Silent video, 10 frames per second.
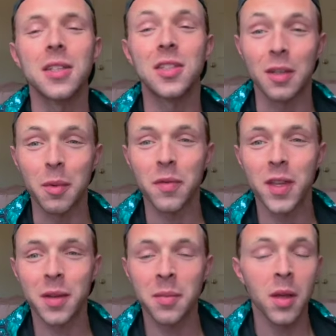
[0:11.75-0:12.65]
of
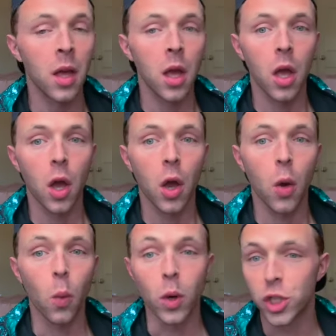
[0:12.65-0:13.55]
them
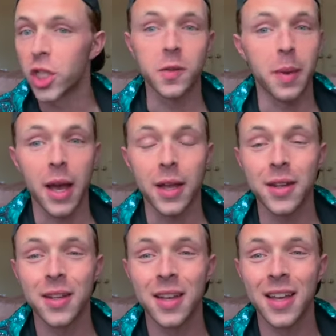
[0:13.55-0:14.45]
were just bad
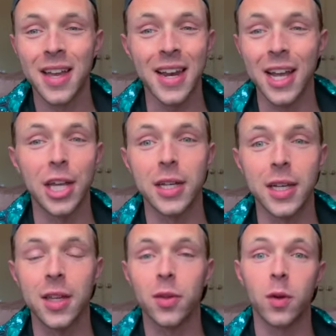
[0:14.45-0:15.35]
and I couldn't
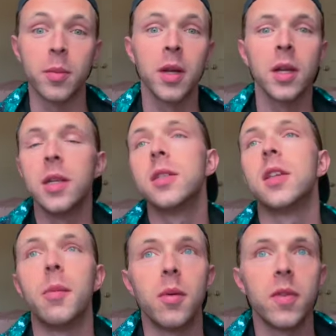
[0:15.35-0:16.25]
get through them.
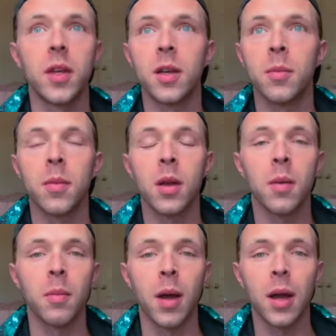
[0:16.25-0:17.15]
Some of them,
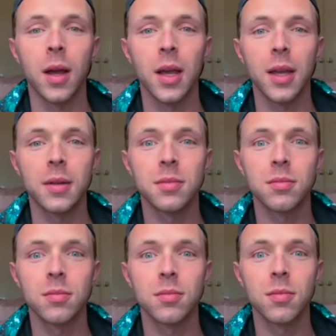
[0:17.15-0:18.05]
my
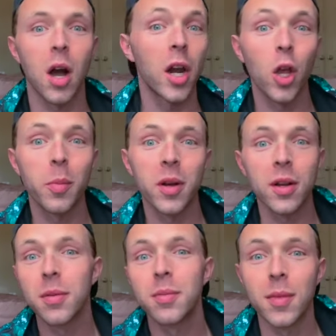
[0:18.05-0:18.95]

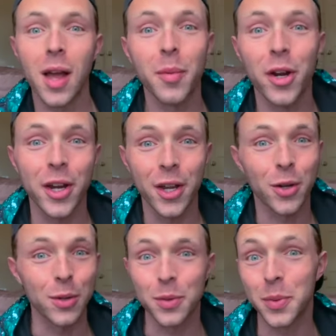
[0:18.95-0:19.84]
audiobook library
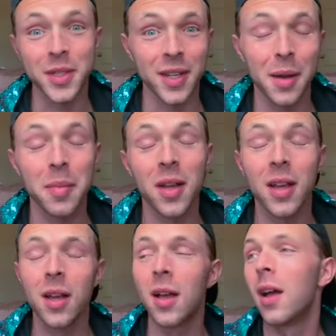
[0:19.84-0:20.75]
hold was up.
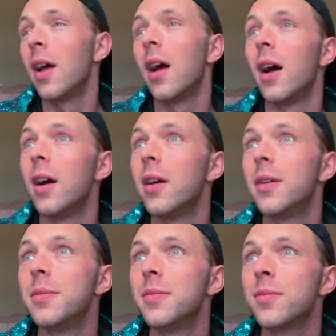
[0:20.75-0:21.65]

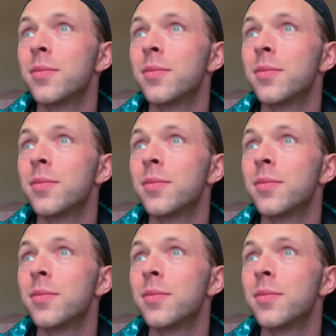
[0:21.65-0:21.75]
Some